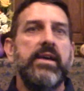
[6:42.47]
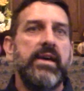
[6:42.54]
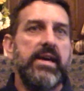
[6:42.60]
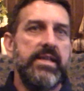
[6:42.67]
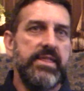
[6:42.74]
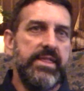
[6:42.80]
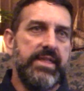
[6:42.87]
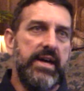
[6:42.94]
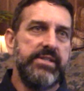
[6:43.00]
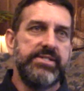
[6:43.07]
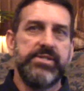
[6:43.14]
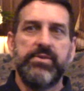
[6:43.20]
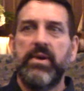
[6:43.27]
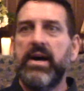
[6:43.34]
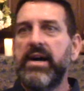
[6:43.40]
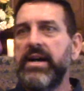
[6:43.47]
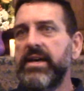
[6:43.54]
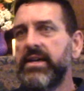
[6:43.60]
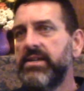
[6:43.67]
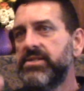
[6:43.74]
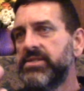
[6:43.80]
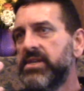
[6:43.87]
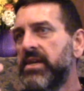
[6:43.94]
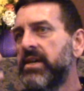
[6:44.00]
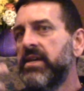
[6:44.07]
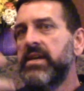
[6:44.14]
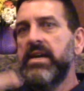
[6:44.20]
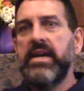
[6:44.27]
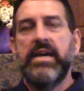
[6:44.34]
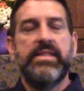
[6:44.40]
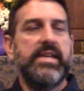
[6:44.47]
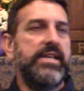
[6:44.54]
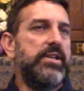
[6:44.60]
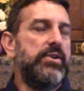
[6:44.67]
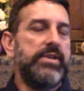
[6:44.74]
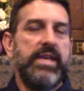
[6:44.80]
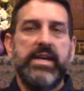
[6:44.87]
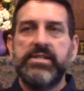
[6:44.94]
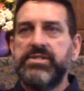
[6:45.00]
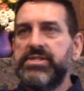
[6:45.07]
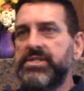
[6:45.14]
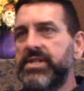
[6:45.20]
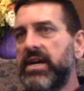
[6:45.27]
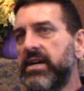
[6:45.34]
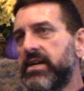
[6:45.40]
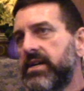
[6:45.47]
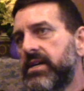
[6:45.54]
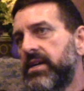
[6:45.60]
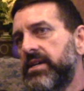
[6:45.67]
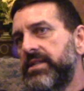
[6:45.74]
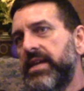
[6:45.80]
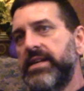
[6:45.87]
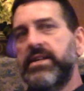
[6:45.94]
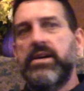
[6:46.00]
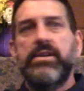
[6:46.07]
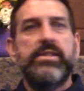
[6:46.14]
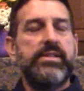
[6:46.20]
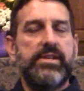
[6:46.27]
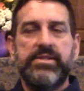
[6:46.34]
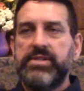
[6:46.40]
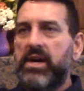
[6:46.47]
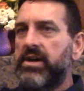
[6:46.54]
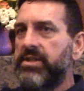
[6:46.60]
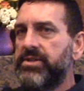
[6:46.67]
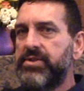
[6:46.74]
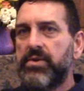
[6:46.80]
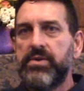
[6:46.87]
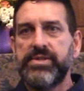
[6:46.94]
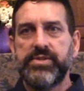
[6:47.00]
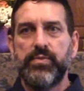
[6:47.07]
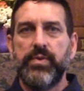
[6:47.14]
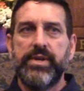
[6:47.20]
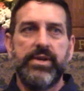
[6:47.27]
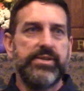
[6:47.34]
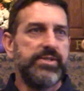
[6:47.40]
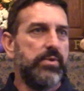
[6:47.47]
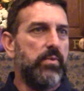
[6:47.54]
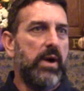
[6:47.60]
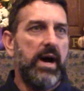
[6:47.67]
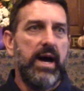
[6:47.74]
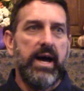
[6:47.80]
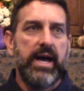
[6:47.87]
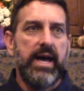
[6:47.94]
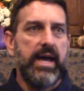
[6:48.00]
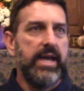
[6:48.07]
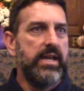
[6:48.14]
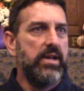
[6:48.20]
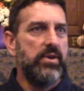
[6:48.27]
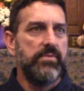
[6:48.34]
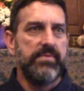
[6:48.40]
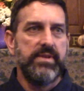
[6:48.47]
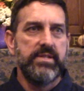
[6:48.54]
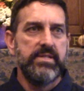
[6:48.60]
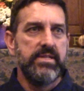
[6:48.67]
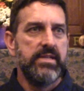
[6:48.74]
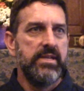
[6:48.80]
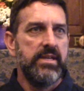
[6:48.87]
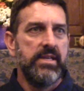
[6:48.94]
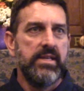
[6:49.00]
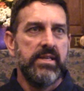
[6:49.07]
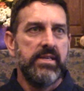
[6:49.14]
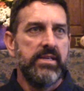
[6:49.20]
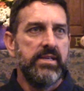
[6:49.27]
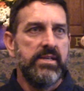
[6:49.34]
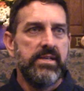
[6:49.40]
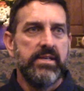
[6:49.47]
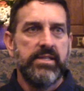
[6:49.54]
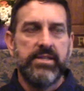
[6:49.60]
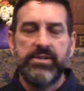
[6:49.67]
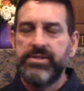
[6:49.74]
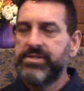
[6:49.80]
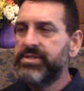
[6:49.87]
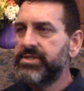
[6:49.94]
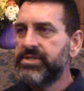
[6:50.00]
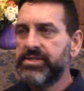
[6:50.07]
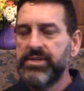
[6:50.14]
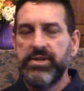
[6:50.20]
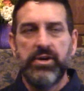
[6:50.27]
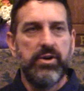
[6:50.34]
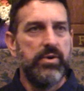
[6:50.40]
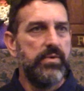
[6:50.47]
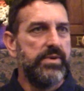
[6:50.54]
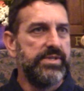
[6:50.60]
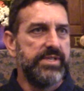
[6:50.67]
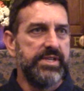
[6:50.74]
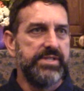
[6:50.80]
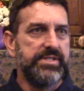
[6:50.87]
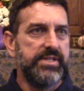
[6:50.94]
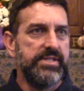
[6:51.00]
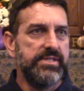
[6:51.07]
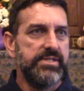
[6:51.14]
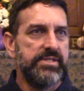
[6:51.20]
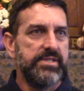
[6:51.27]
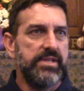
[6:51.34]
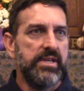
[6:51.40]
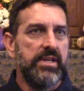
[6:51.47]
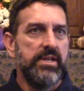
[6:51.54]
And thoughts arise, and they don't get stuck, and they don't, because all the doors and windows are wide open. There's just no resistance.